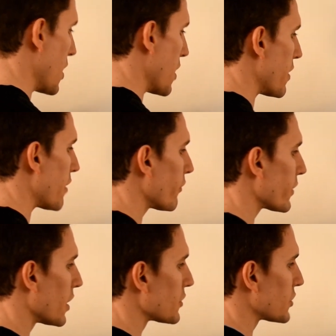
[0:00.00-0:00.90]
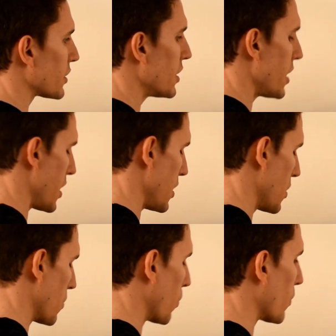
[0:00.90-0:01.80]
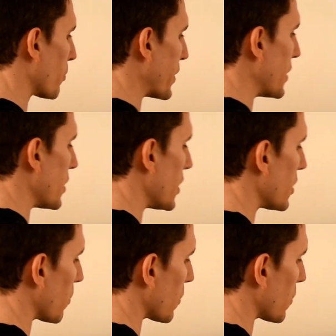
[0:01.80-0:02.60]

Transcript: Therefore, the answer here will be equal